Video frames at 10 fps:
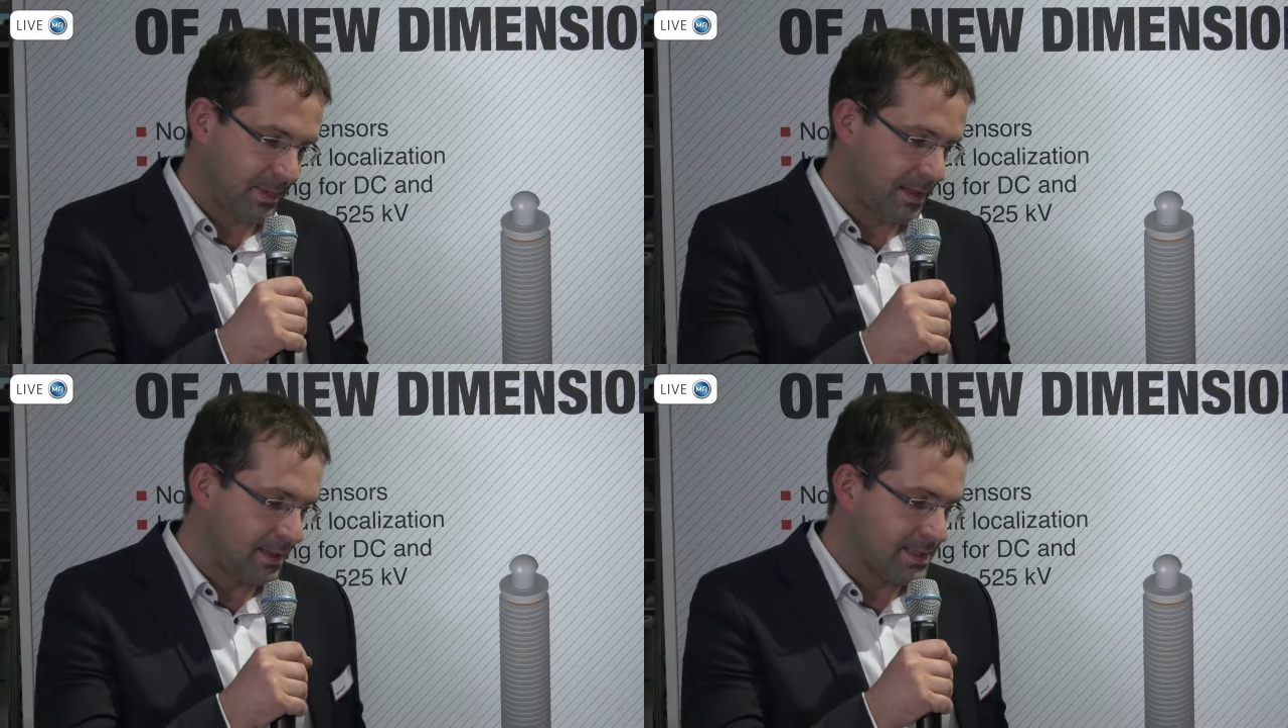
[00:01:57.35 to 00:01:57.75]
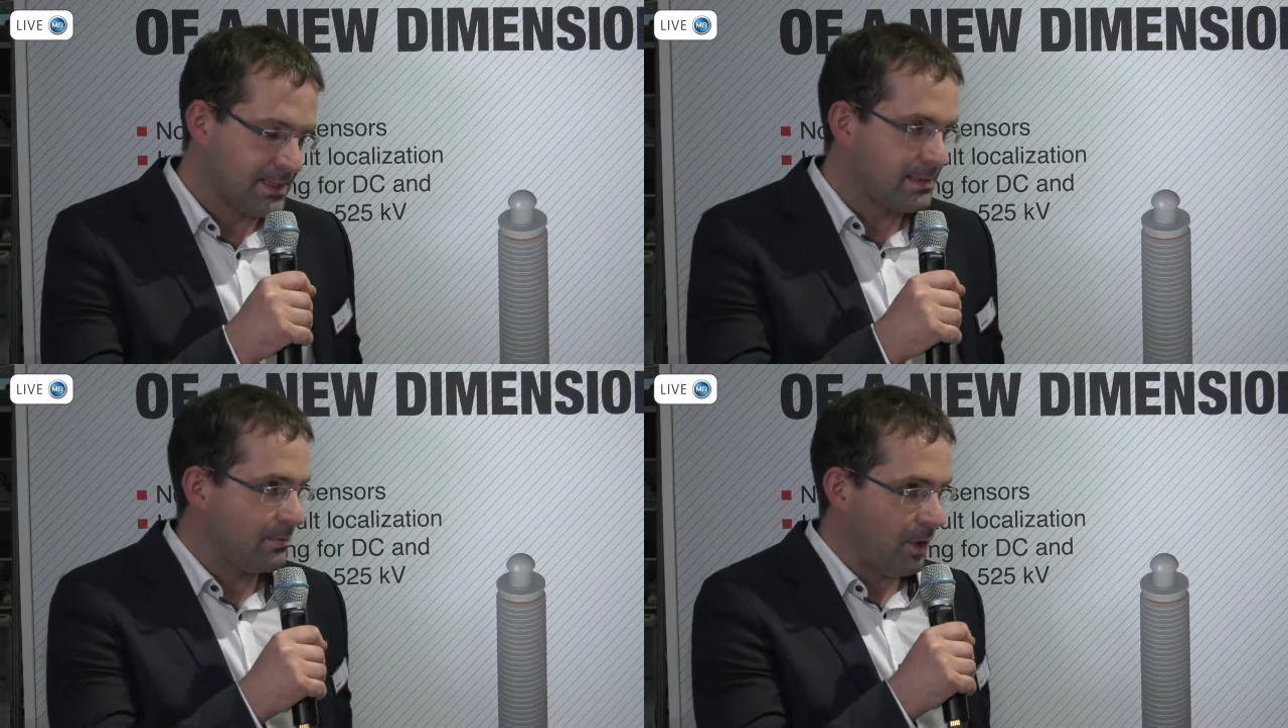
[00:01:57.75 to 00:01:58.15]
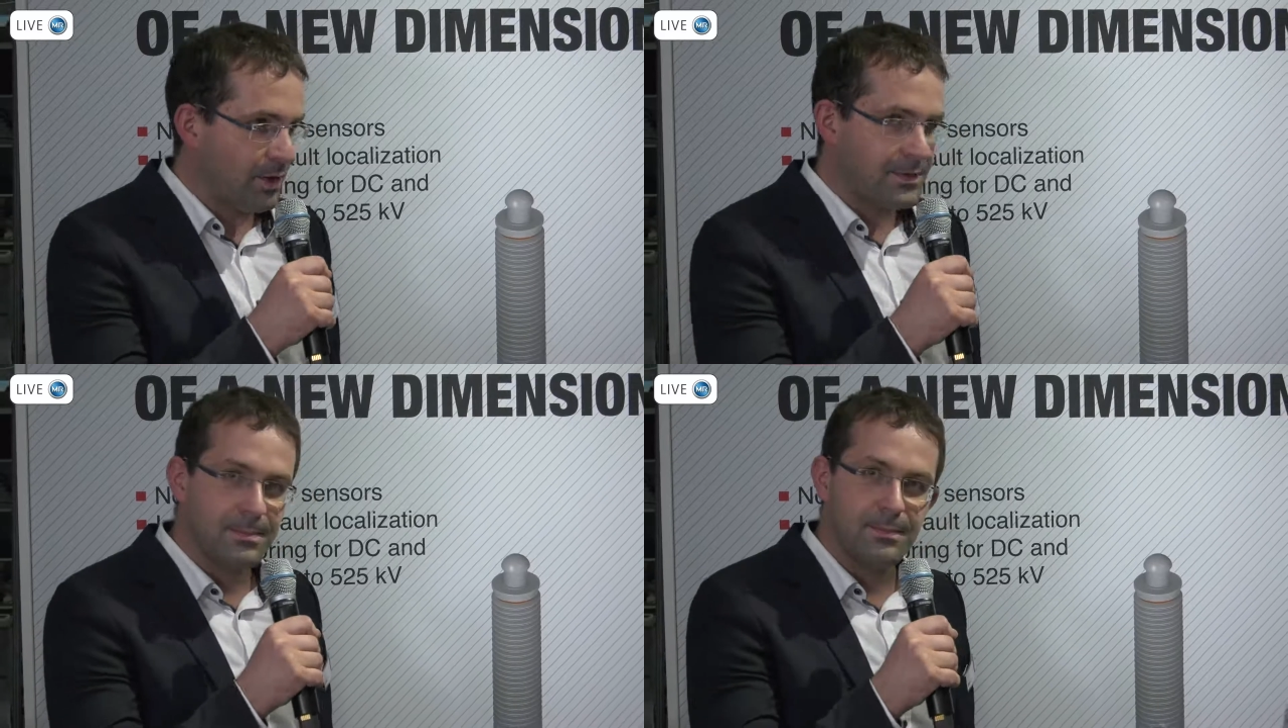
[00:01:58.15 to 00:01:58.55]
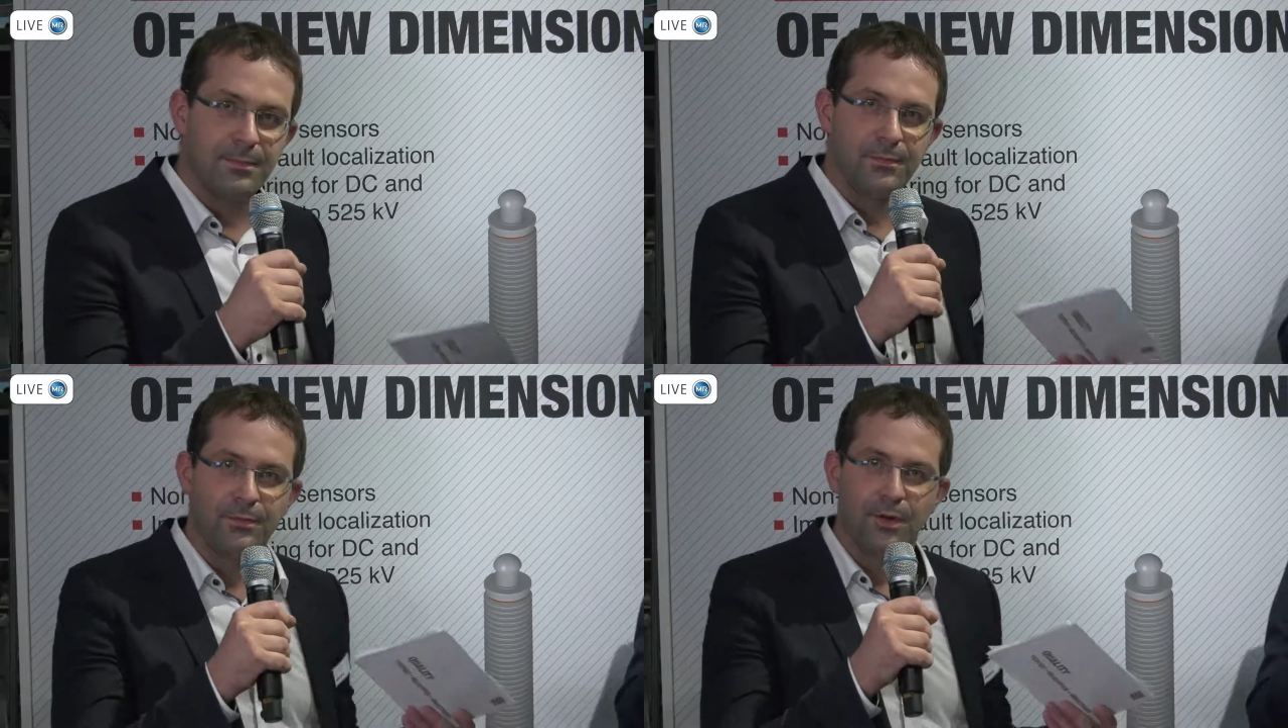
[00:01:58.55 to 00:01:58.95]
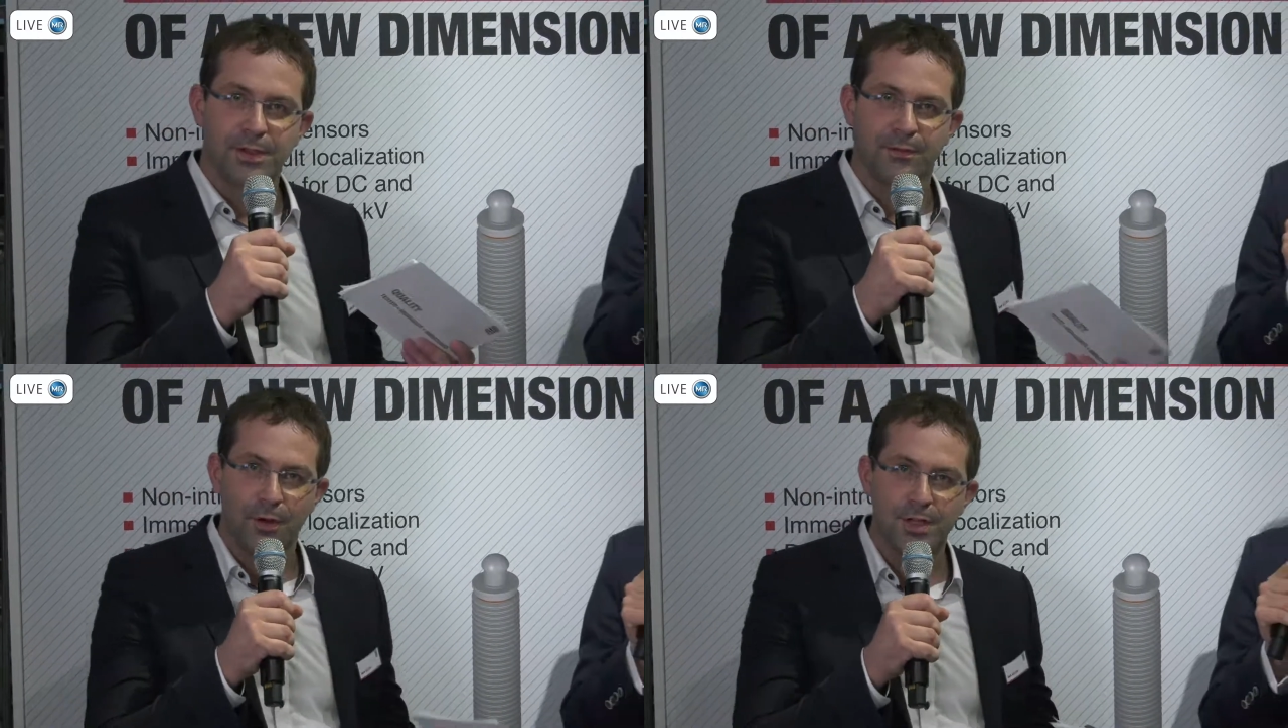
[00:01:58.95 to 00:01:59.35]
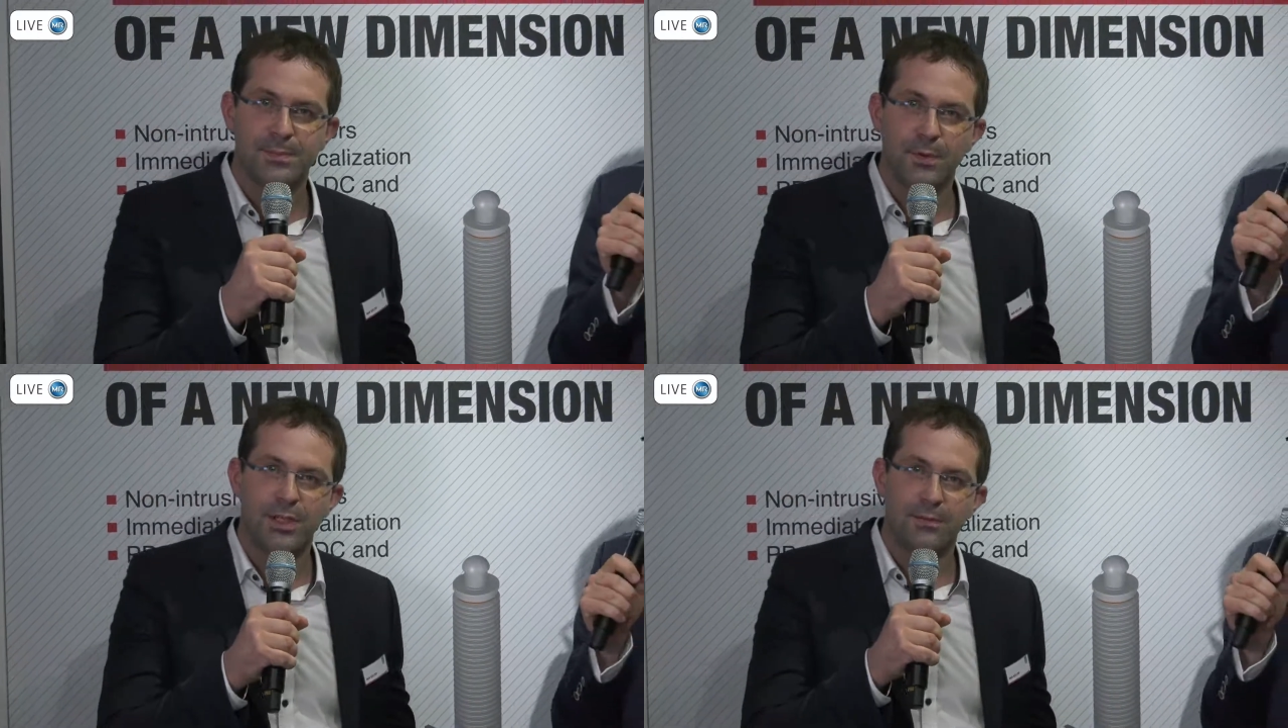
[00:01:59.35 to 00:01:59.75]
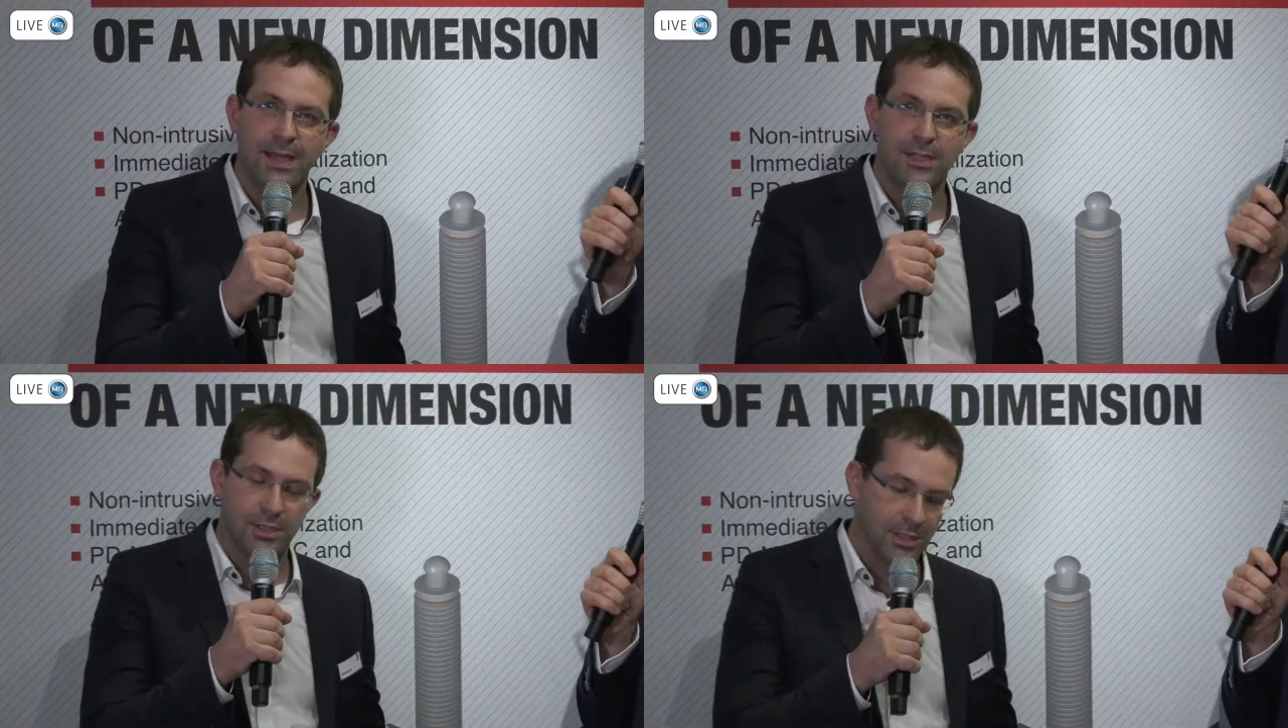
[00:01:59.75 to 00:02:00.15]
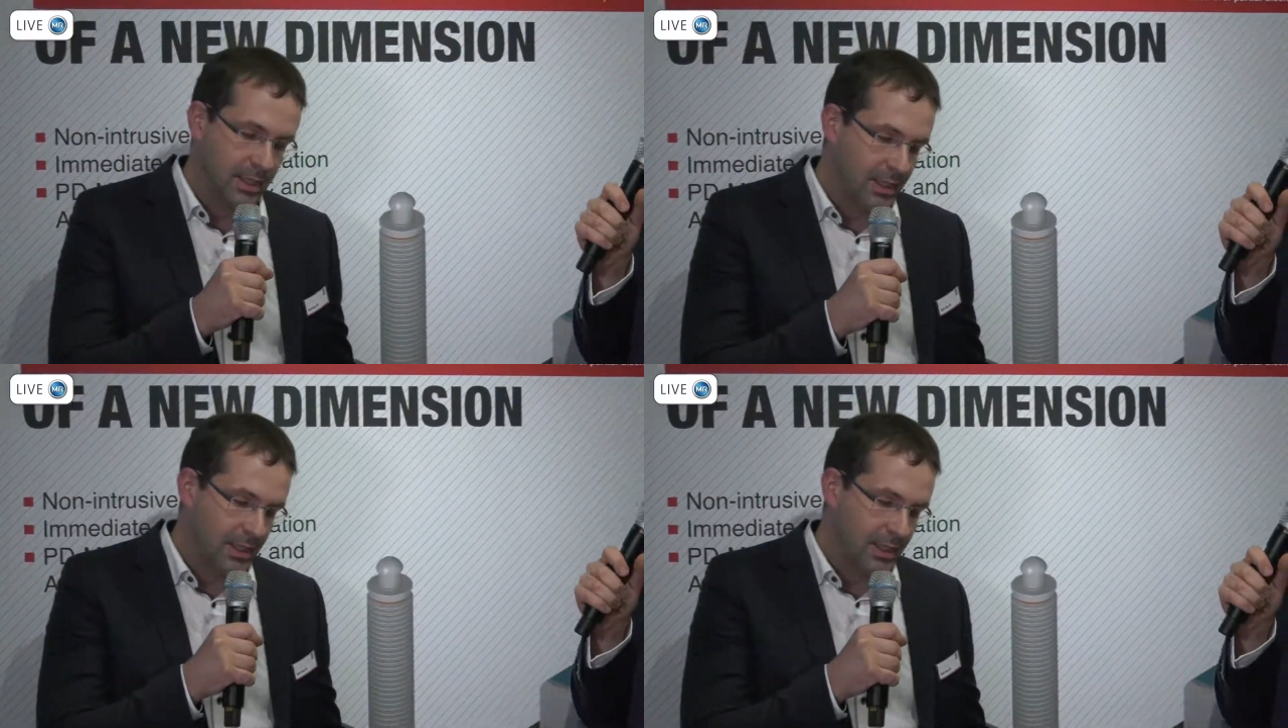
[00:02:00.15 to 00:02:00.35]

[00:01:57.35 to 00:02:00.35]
This is one of them, was the first motivation